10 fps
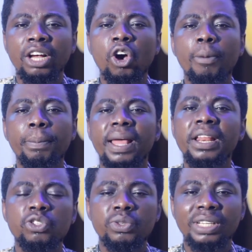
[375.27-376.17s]

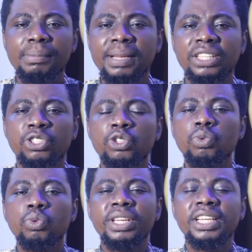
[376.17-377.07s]
complaining to them that
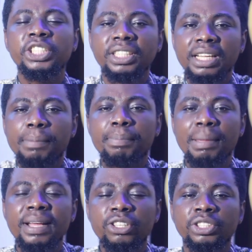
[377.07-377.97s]
you initiated a
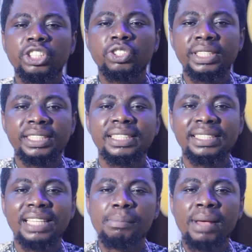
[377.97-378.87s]
payment on the trade
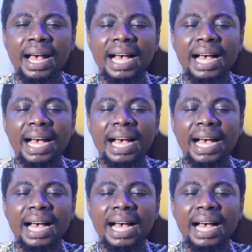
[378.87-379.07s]
system